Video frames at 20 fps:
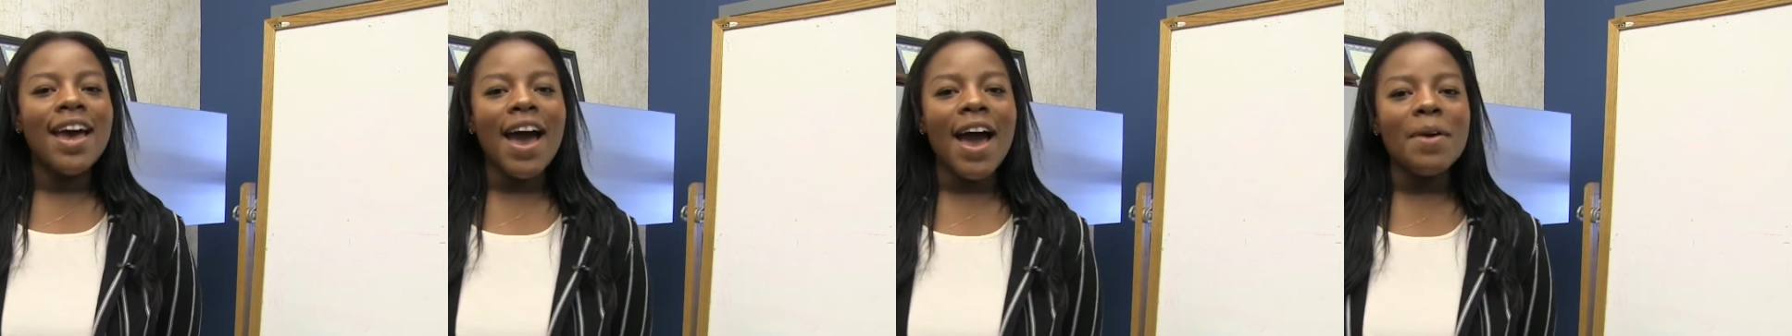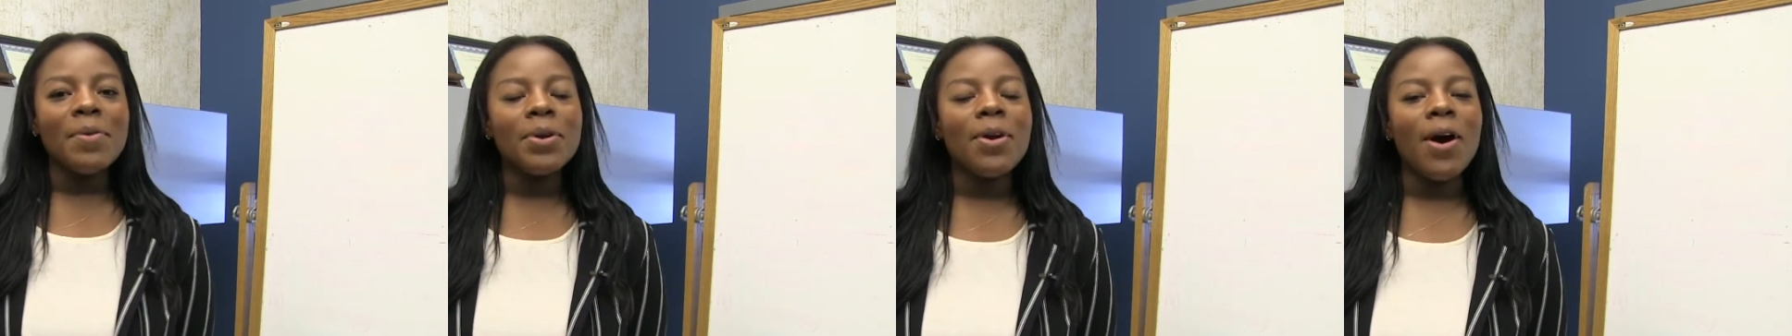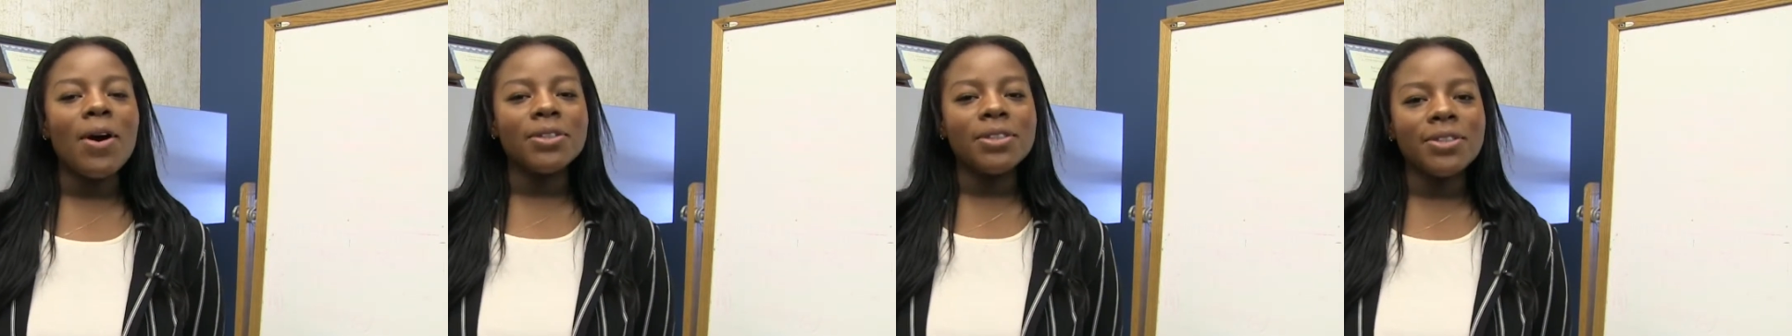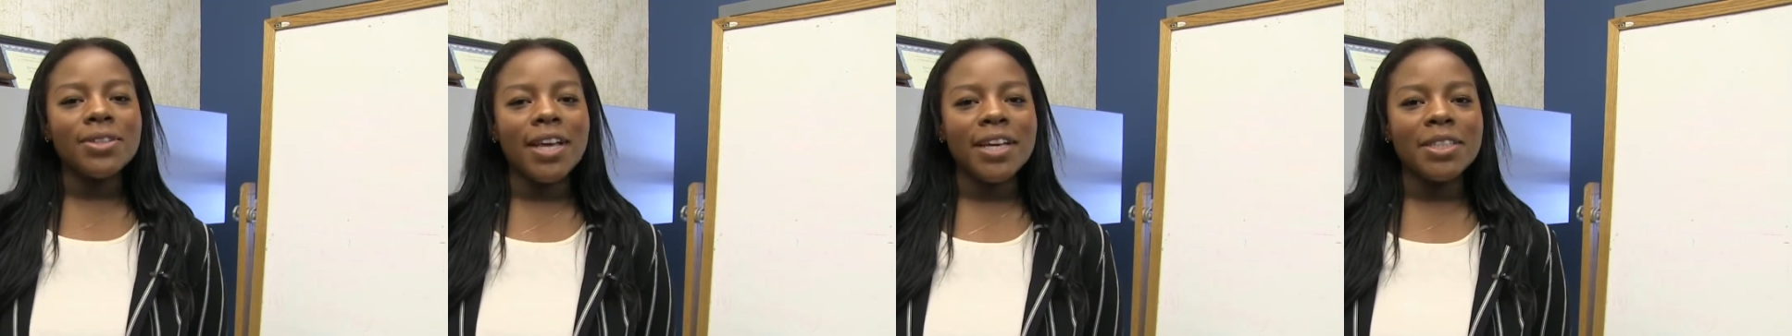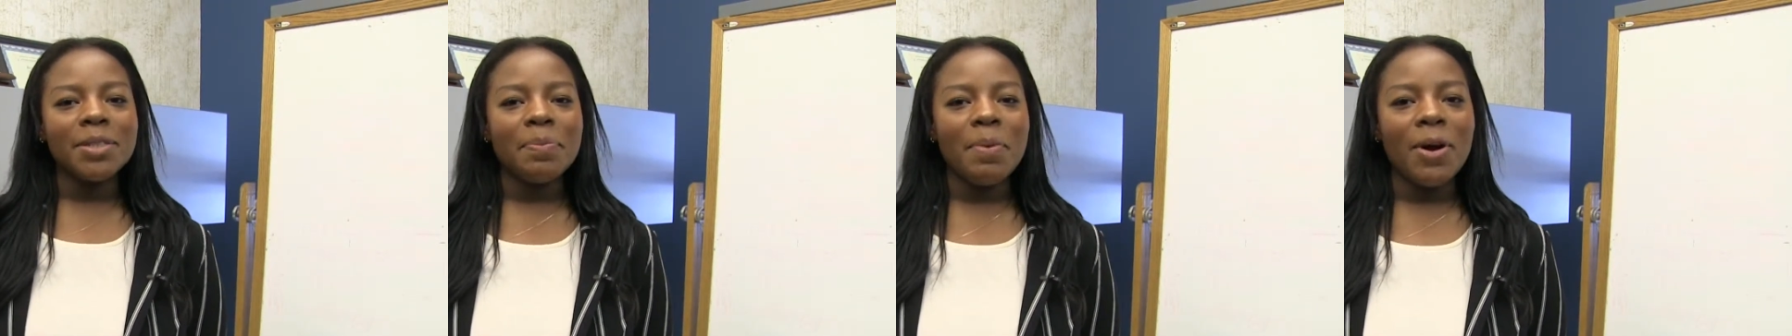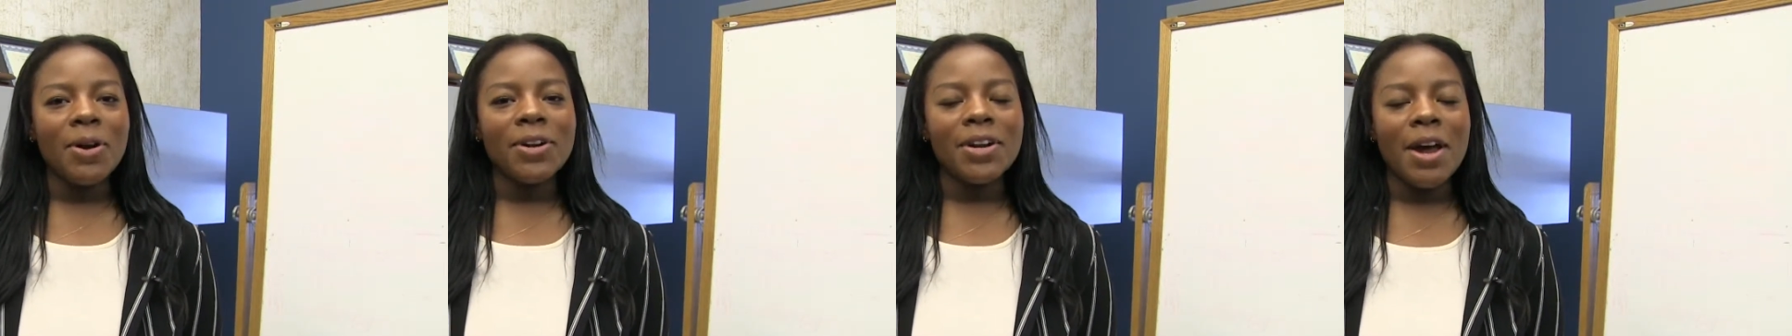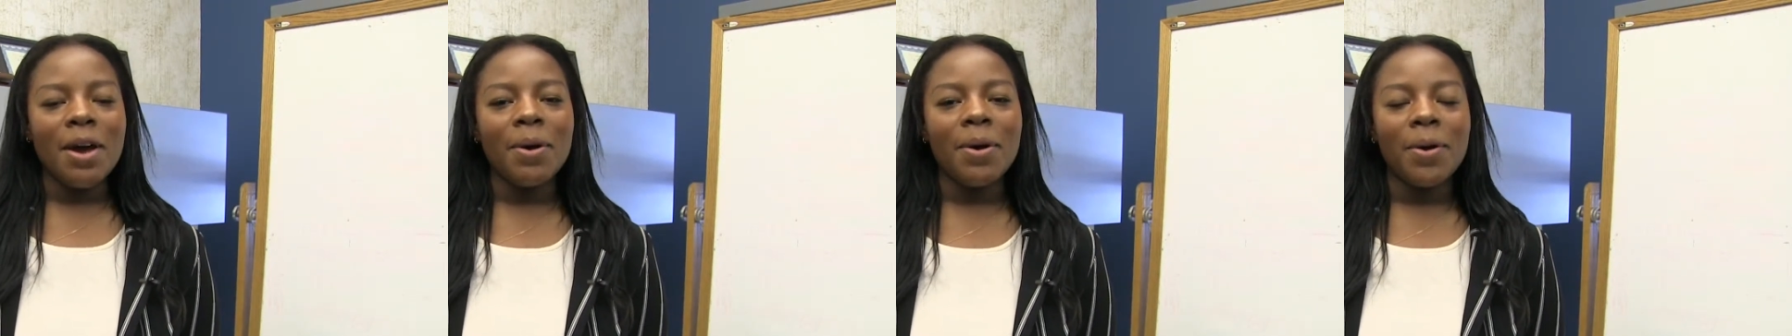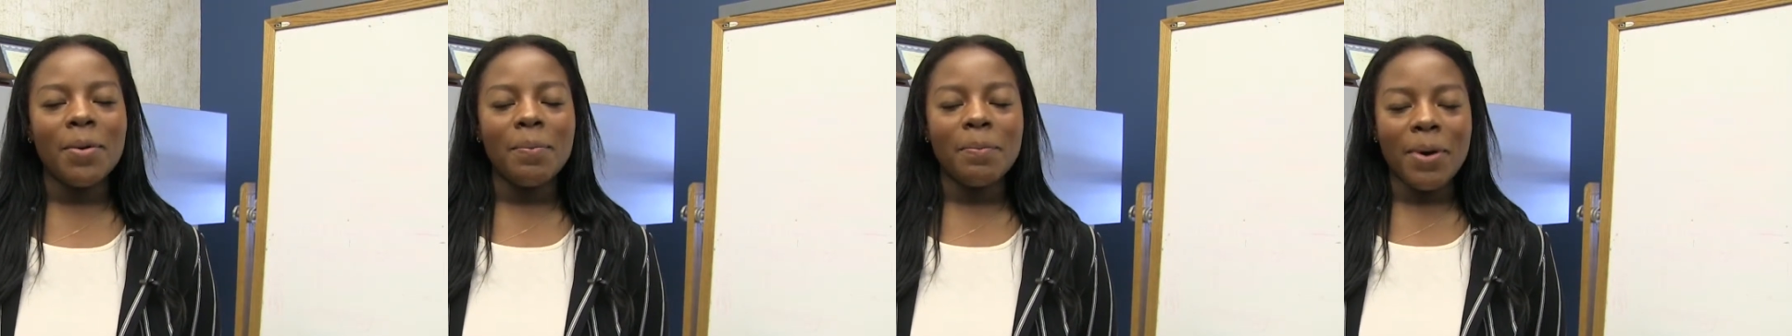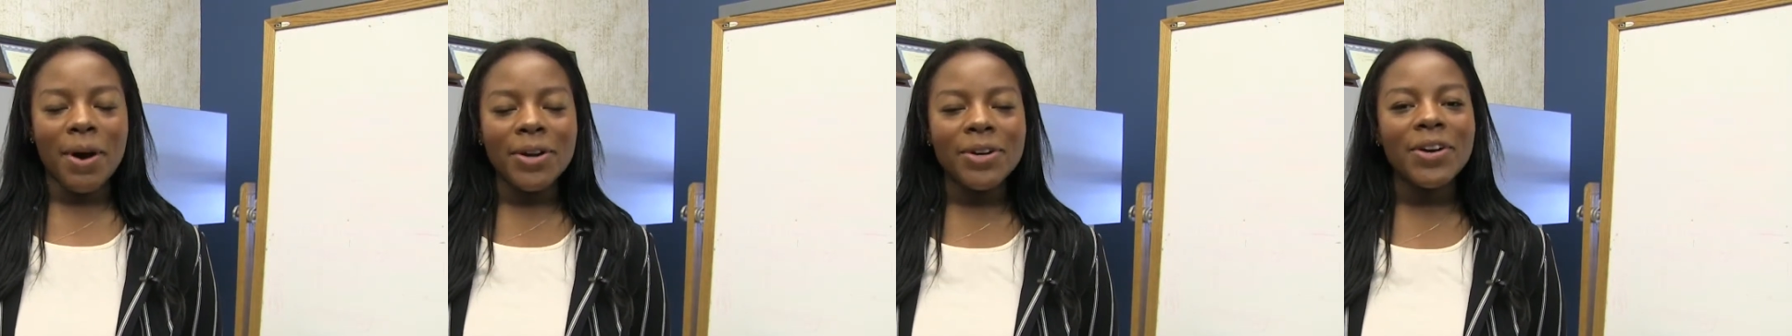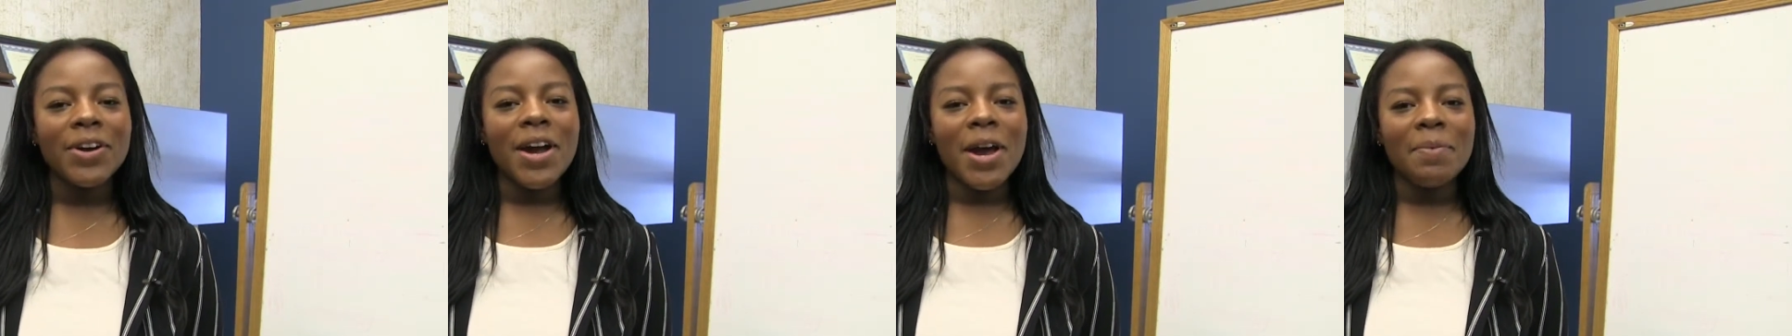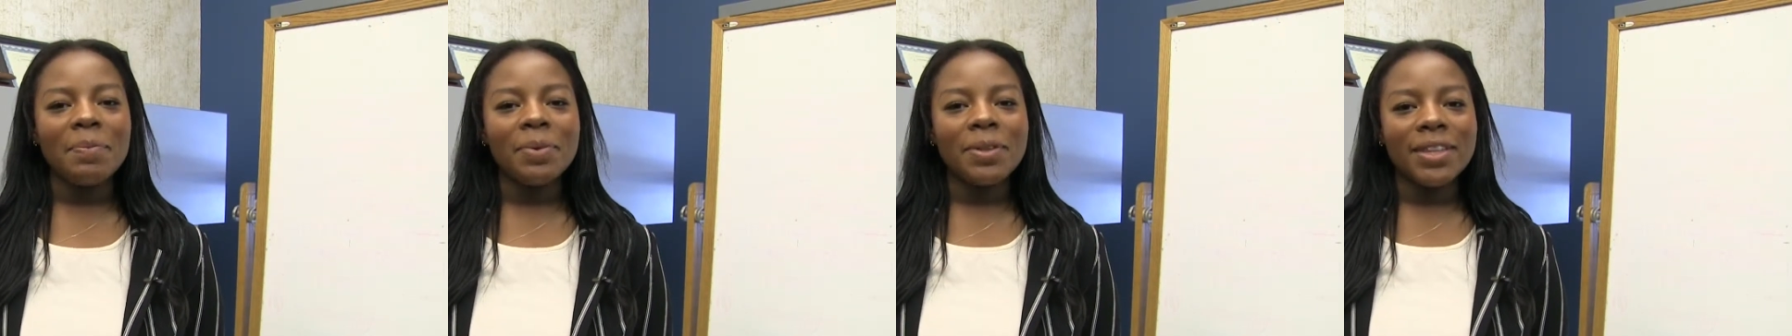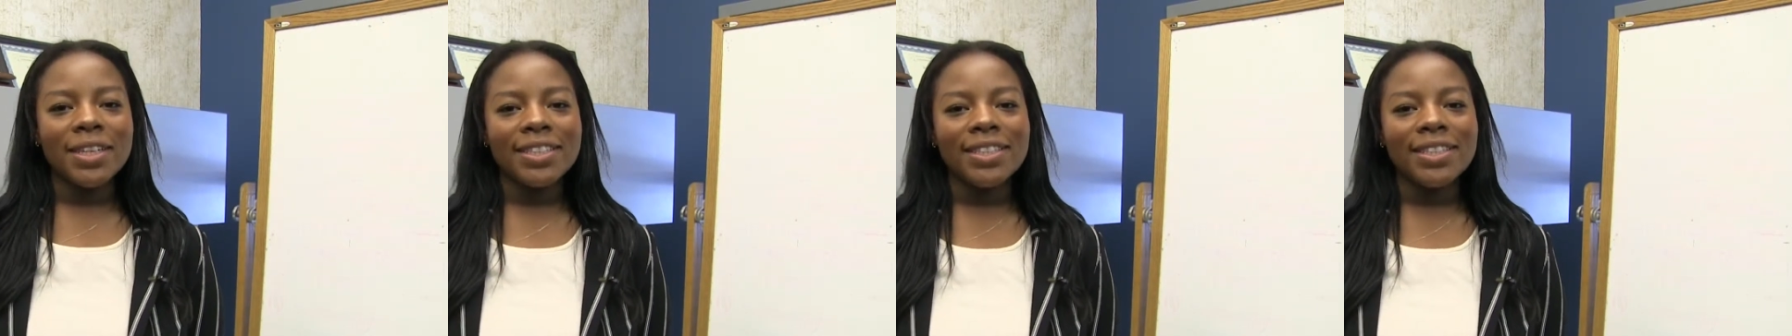I would also like to partner up with